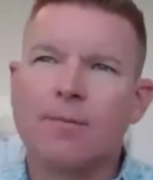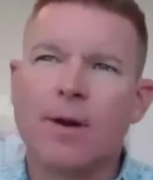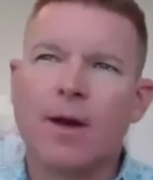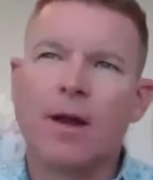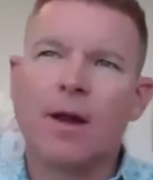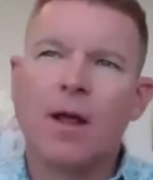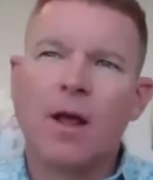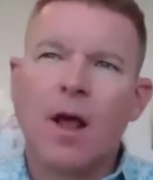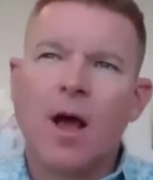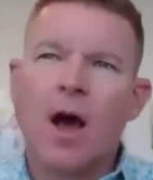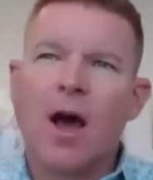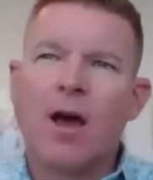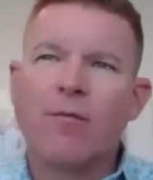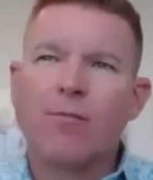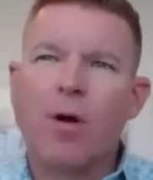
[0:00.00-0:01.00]
but
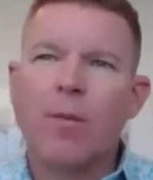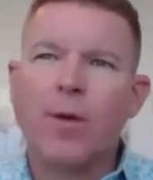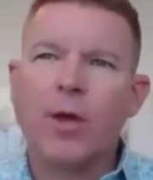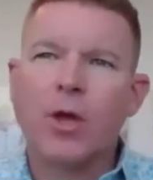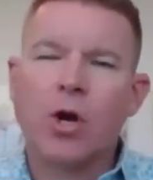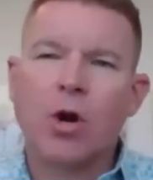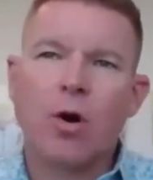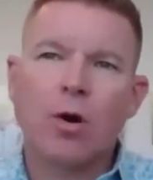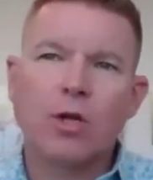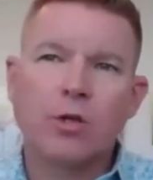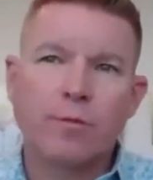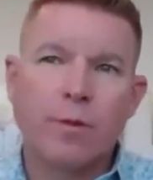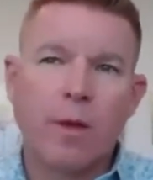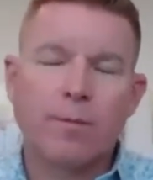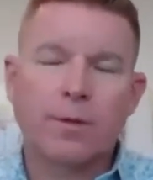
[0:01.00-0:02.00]
I've probably encouraged
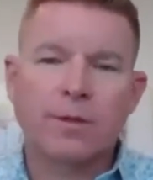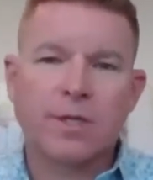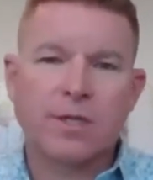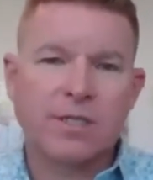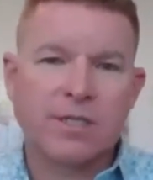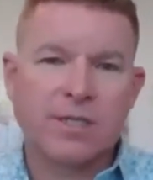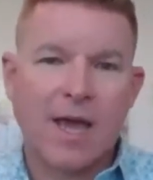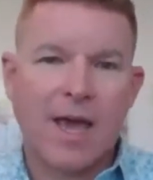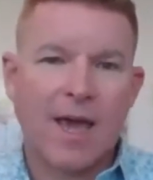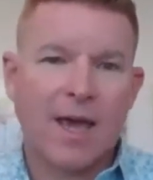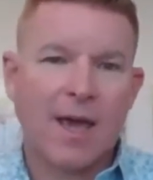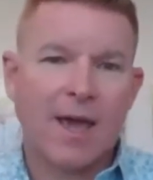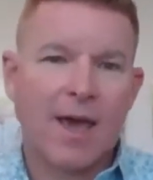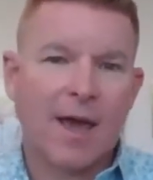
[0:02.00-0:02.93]
people to stay